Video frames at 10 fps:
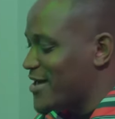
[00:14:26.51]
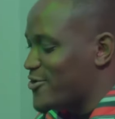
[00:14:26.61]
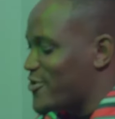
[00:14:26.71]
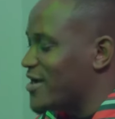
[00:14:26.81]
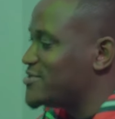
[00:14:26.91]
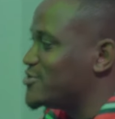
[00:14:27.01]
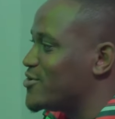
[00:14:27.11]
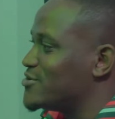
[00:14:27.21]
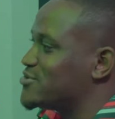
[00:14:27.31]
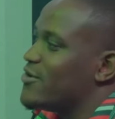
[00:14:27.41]
Okay, great. You
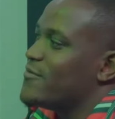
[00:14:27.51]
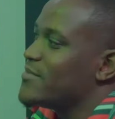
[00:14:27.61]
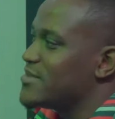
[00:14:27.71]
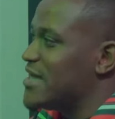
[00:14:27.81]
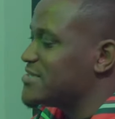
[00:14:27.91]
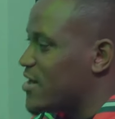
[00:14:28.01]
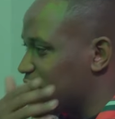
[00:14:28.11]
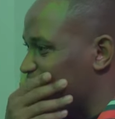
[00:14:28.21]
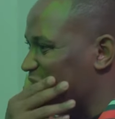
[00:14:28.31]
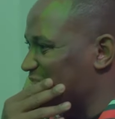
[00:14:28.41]
yeah. know, so that's how
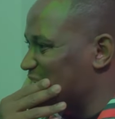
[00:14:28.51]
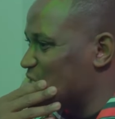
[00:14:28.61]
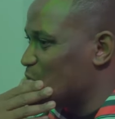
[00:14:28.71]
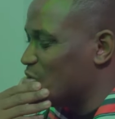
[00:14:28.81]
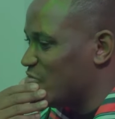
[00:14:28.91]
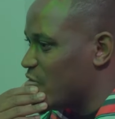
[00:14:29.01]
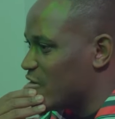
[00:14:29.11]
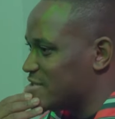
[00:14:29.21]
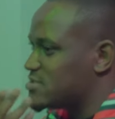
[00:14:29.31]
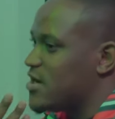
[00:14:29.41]
the relationship with
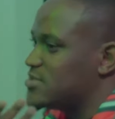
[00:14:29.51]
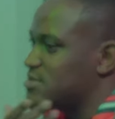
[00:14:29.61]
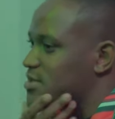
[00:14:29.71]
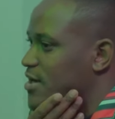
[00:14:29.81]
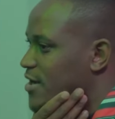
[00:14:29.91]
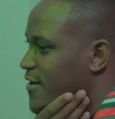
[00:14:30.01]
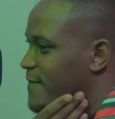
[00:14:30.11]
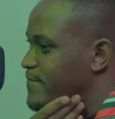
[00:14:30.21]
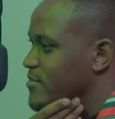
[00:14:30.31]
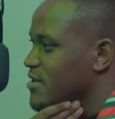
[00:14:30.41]
Focus started. Okay.
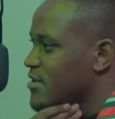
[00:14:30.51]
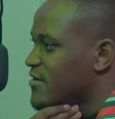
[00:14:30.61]
Um,